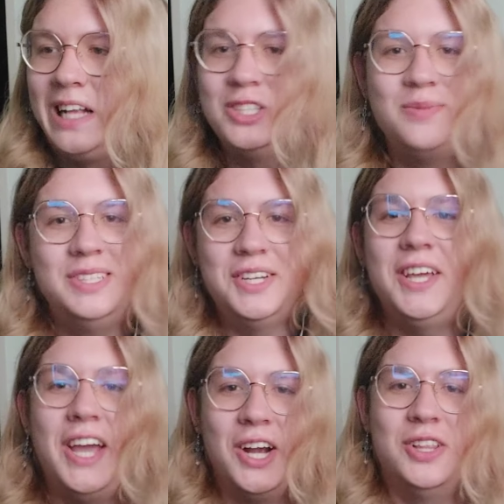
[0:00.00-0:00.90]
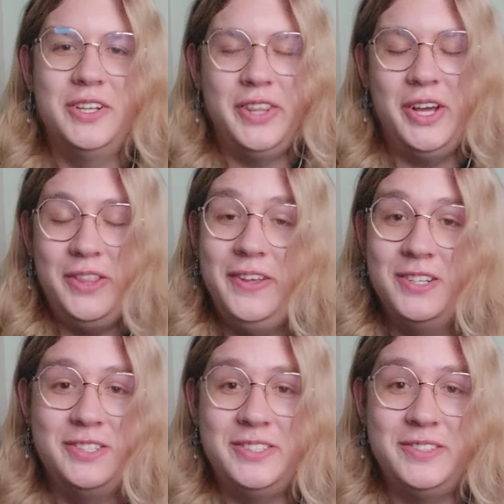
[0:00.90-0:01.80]
Just me sitting here.
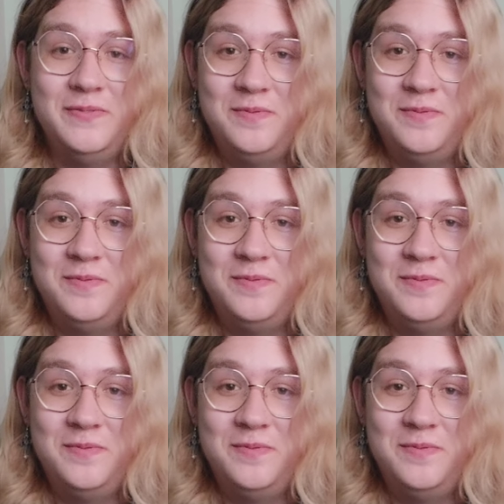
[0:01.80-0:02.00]
There's